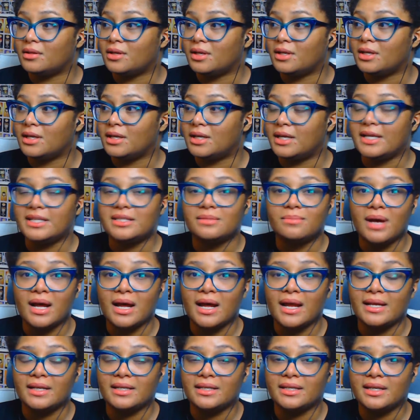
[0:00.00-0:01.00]
in his
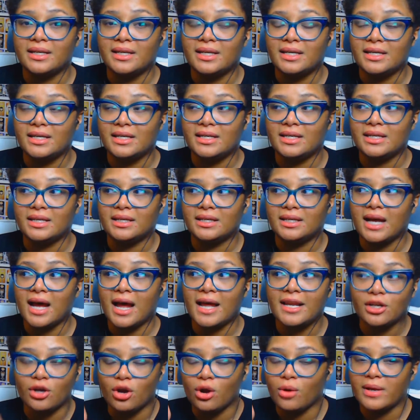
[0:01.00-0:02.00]
mind, he
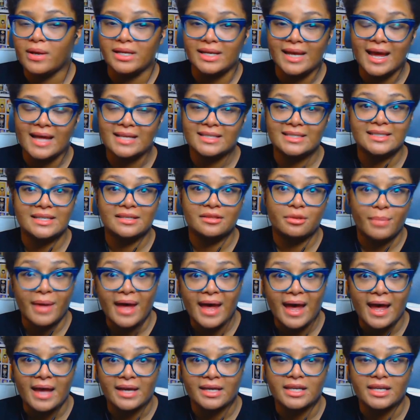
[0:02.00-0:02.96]
kind of already has it in the bag.